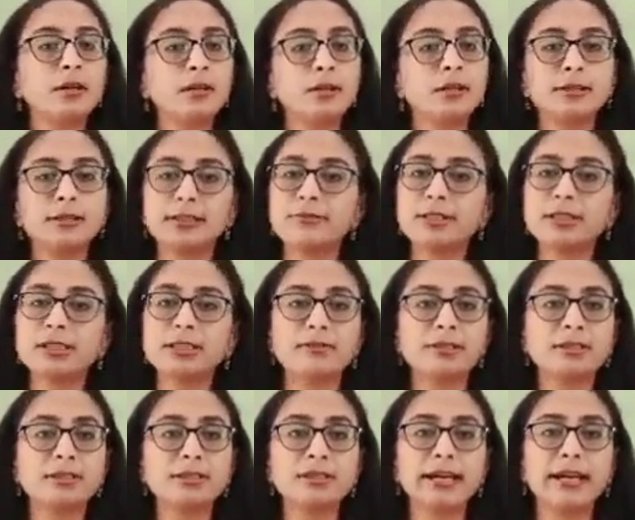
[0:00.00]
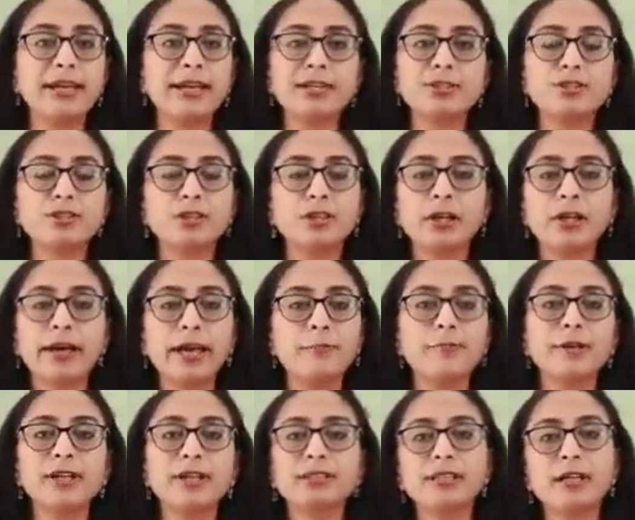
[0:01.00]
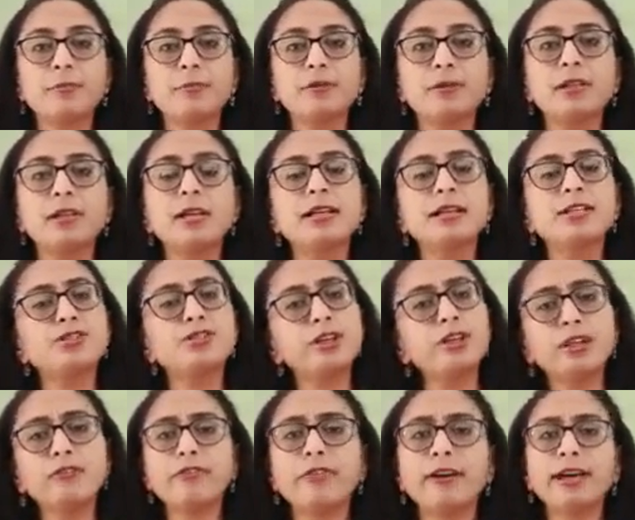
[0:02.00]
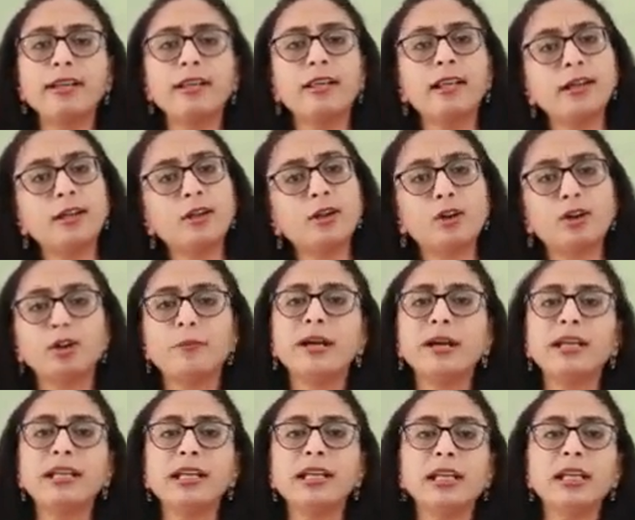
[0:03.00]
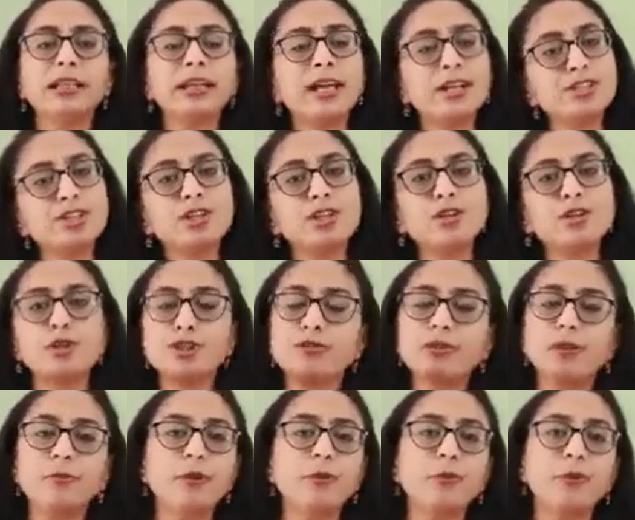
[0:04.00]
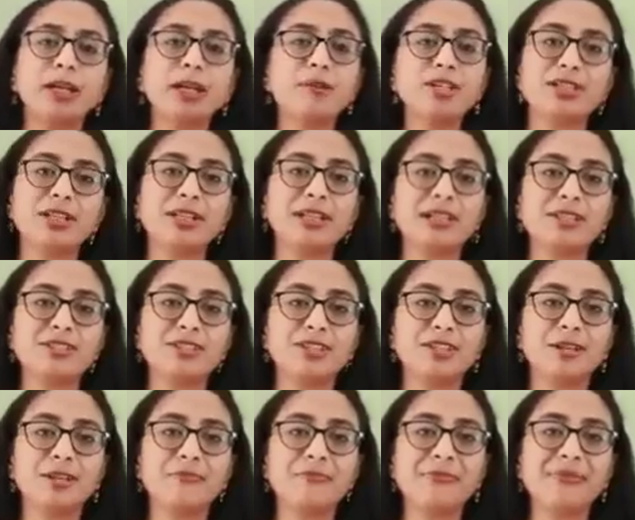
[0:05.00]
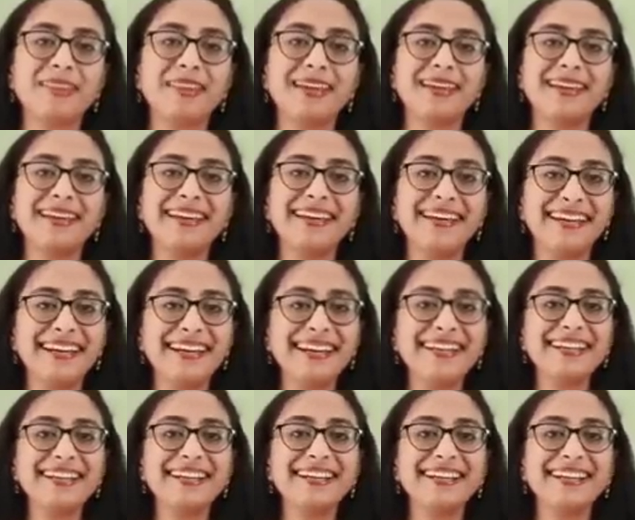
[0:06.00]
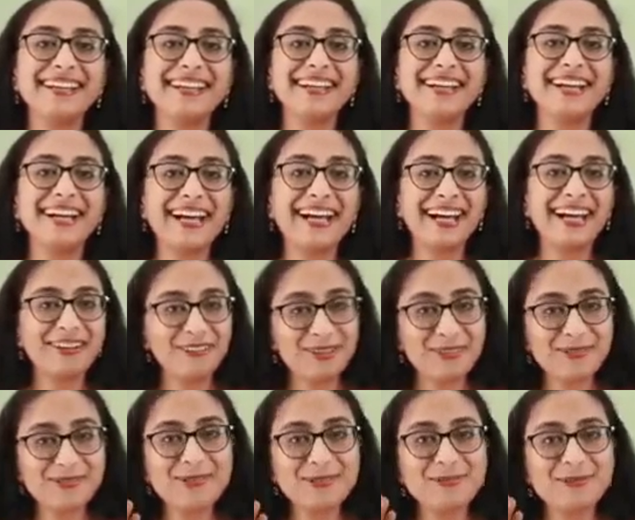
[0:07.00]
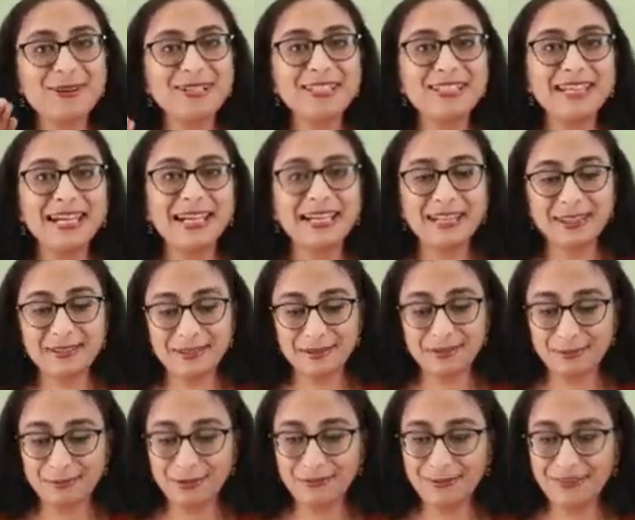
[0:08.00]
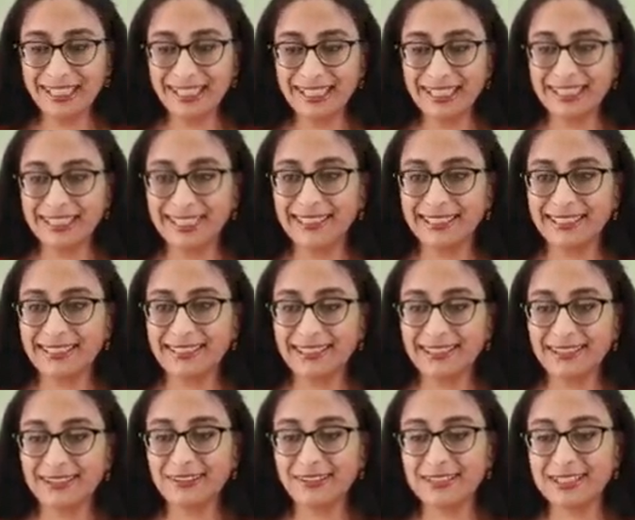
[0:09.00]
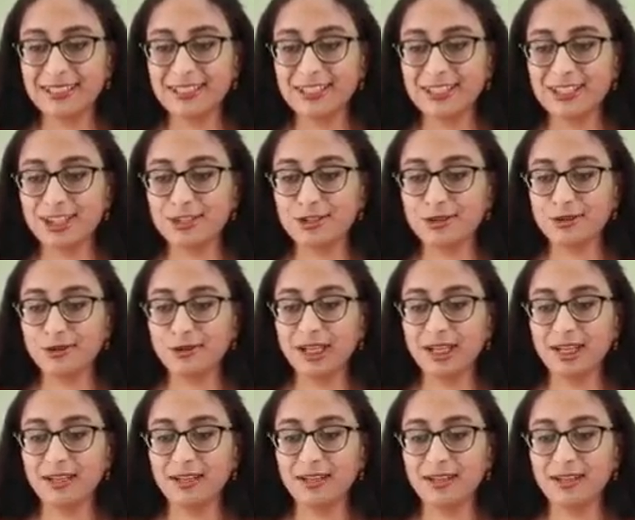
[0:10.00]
civil service IAS or IPS couple. So you can find that automatically their children also will be very much intelligent, right? And we also watched that movie, what is that, Chickchore,